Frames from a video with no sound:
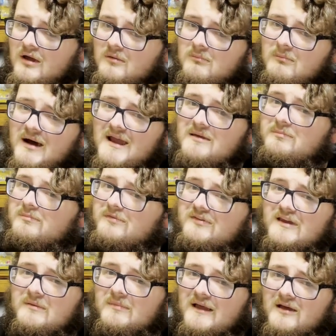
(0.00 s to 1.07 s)
might
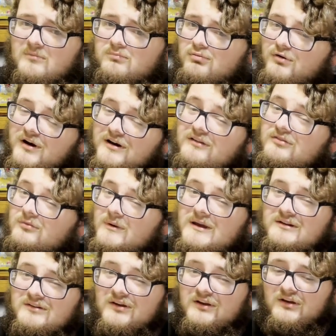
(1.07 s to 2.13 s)
seem like a pretty
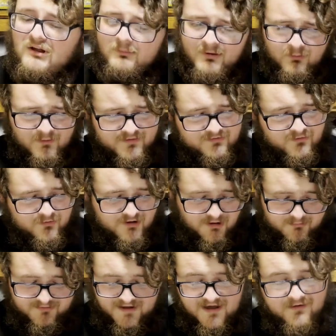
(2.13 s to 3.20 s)
sweet deal, but once you come
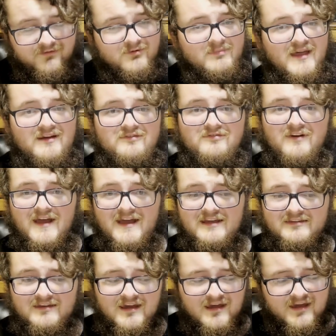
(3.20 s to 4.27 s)
down from that phase,